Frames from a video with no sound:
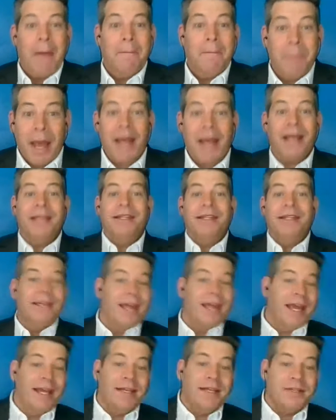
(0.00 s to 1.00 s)
back in the
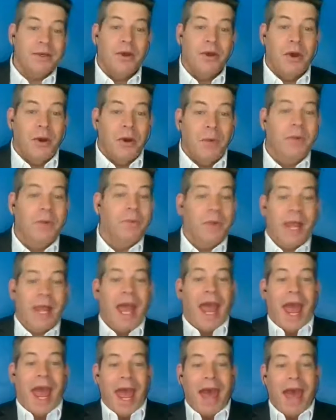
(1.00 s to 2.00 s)
days when we
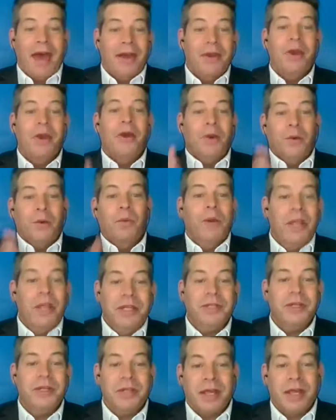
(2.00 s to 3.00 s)
had
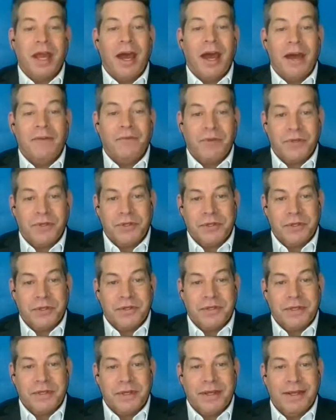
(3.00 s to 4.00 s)
region
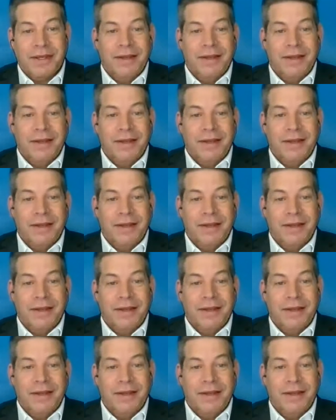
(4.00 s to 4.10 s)
conferences.